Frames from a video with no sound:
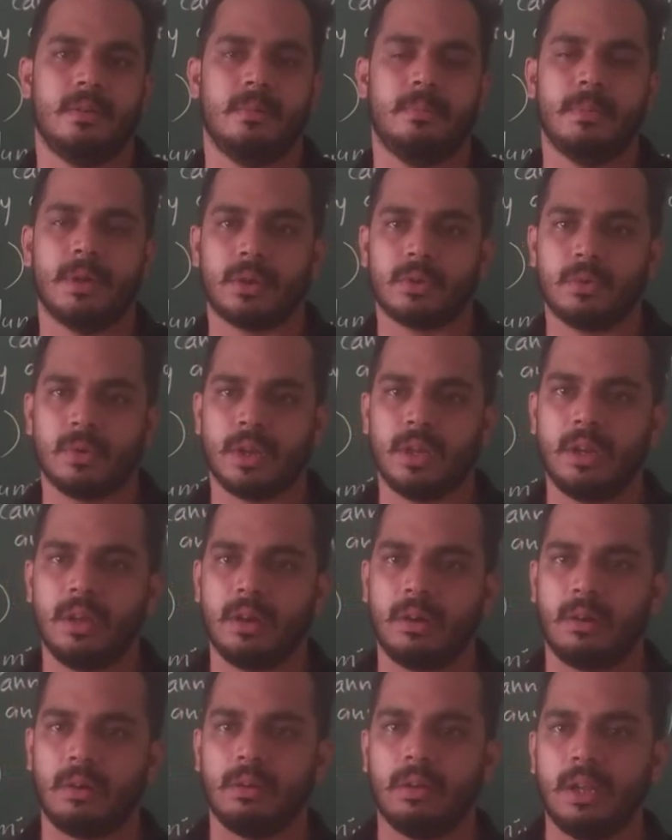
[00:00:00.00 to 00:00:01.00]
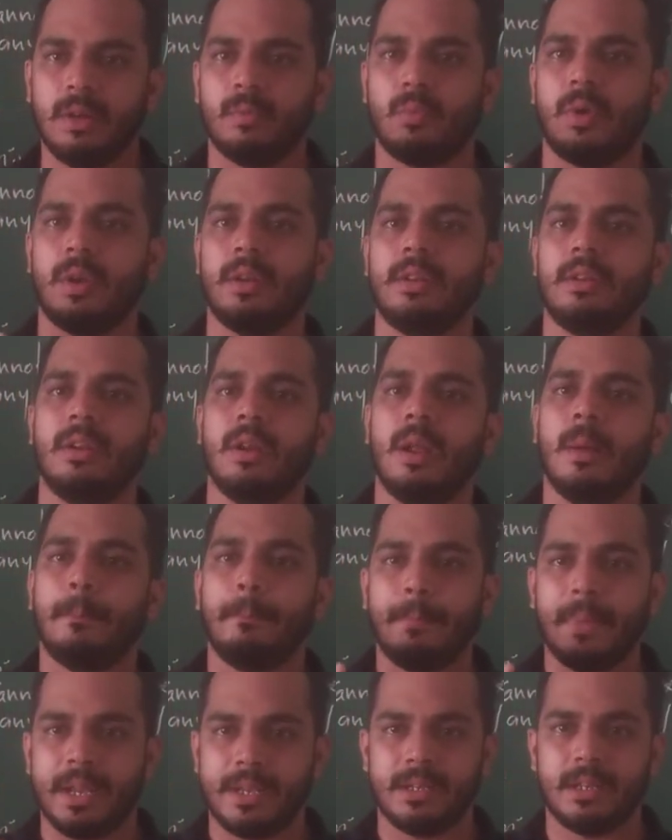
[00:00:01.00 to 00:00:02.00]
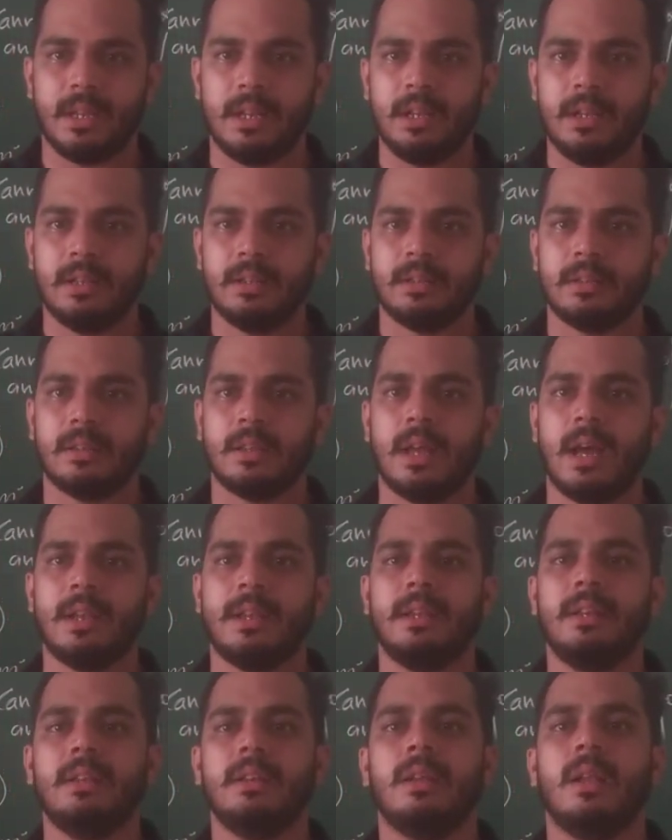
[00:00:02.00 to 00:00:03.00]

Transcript: Mercury, only one metal that in